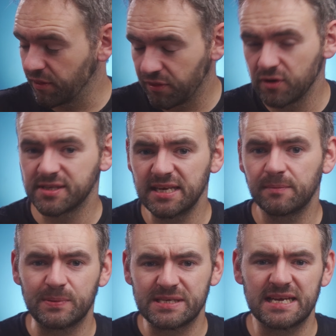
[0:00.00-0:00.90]
a
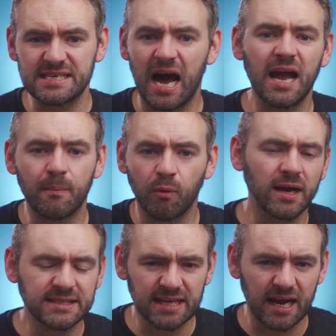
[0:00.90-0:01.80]
13% higher
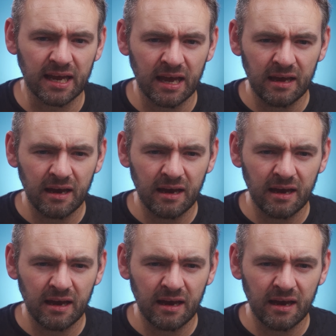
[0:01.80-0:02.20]
price tag